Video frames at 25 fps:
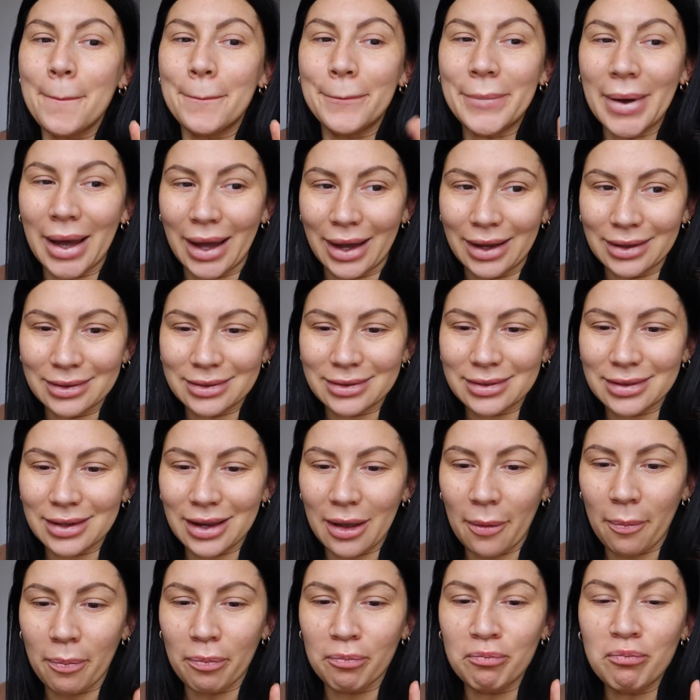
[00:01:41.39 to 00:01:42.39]
But
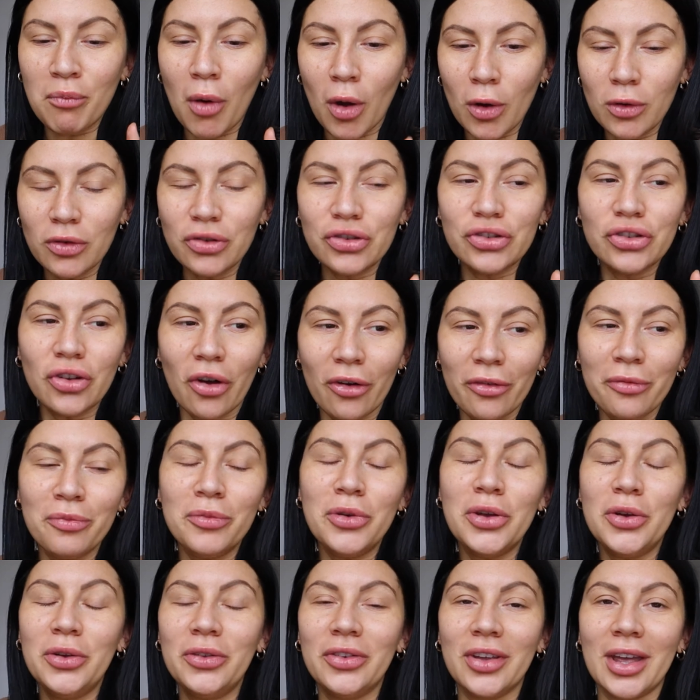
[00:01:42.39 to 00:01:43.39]
most soft
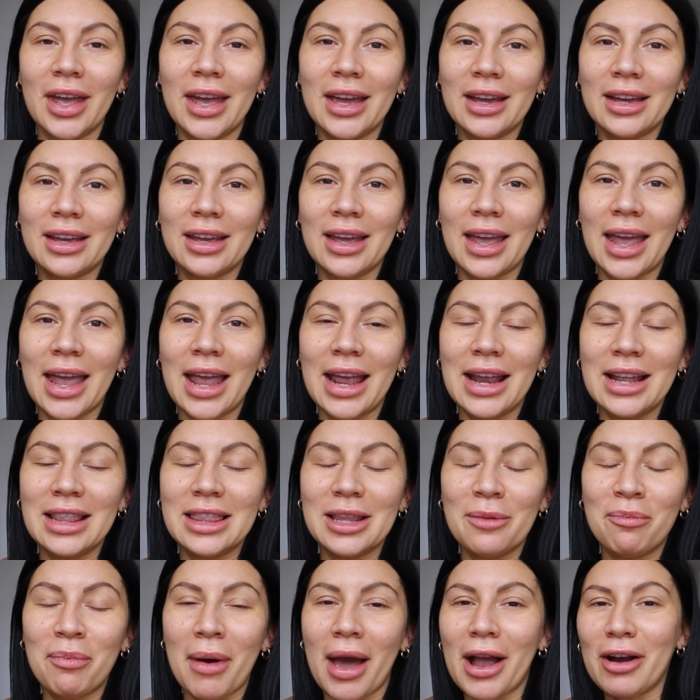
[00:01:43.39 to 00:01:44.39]
music in
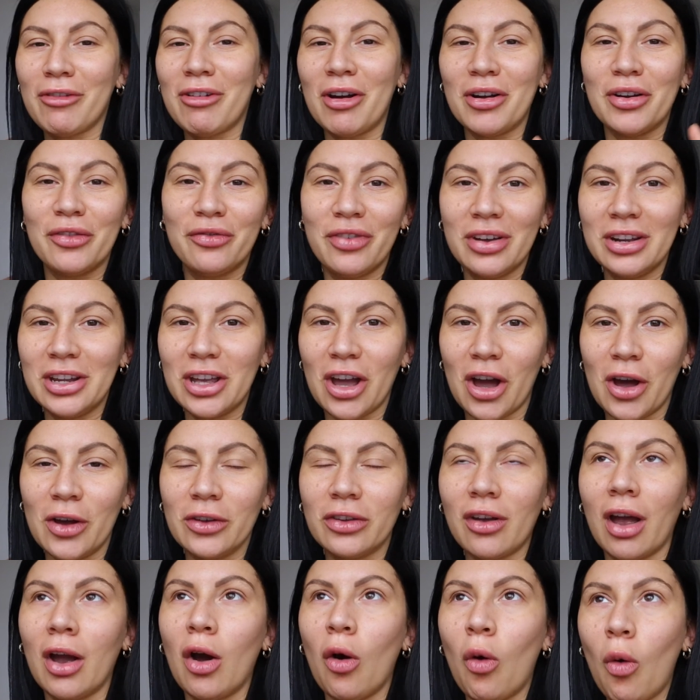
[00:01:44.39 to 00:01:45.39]
the background of
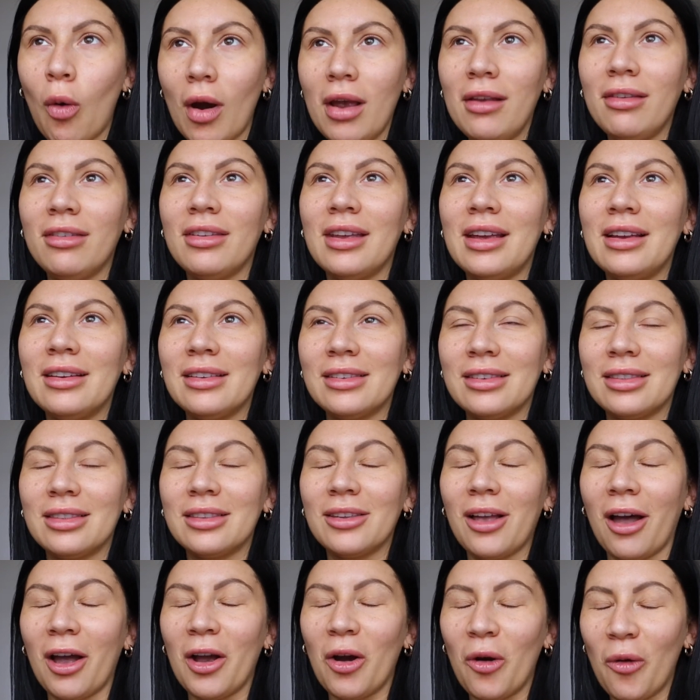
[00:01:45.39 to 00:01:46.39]
videos, I always
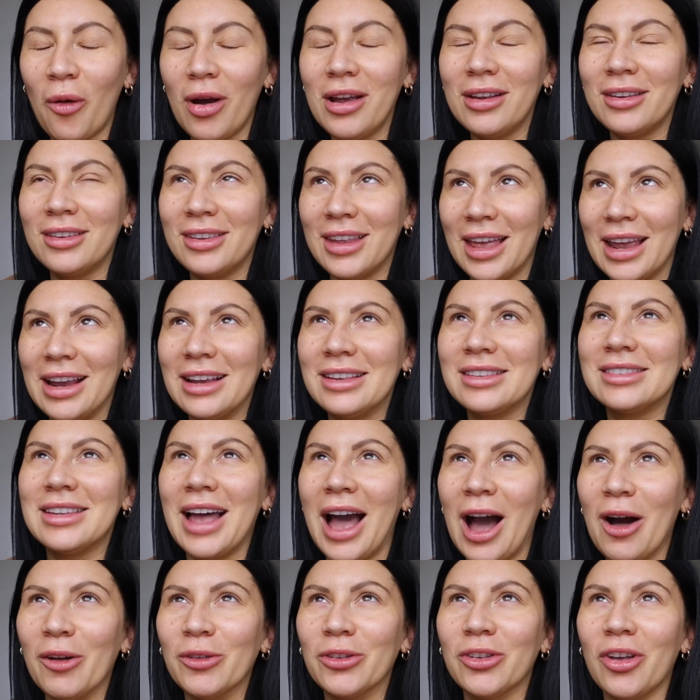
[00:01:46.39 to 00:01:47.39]
think
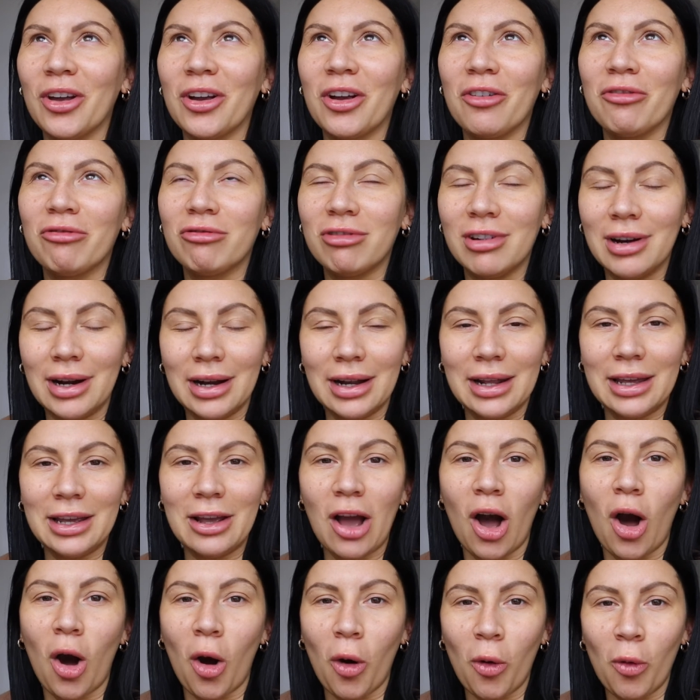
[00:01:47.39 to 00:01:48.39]
sounds like a
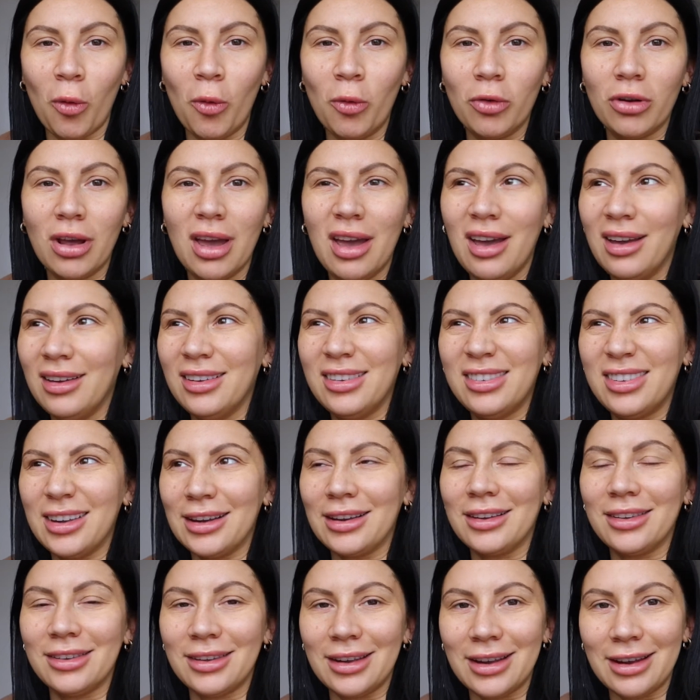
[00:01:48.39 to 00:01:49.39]
really old
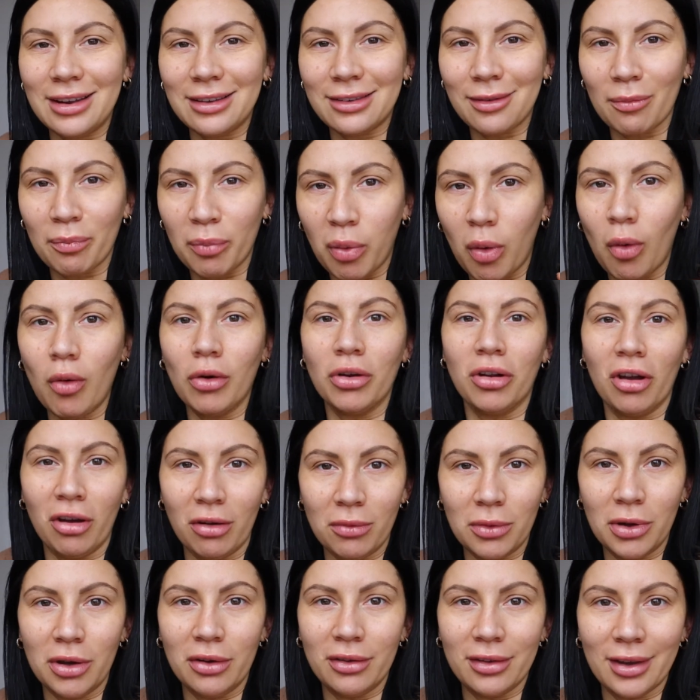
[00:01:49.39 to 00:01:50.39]
60s
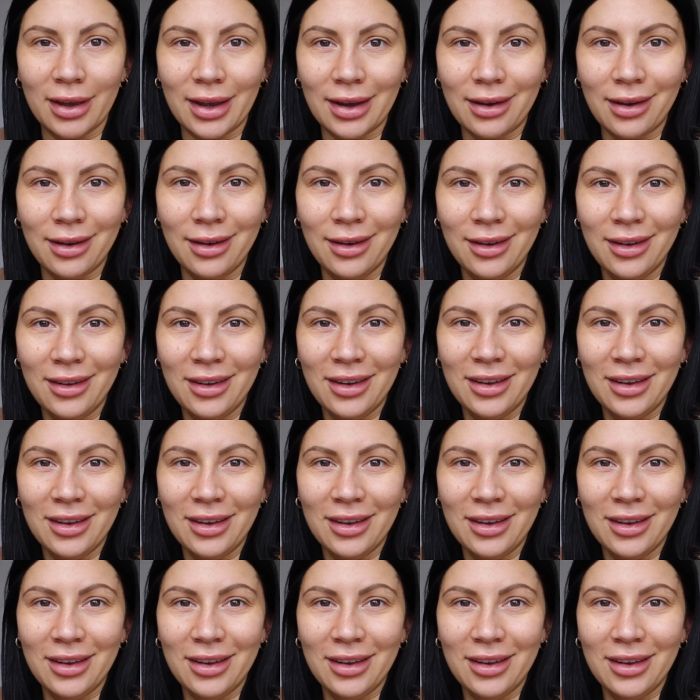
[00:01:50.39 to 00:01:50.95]
porno music.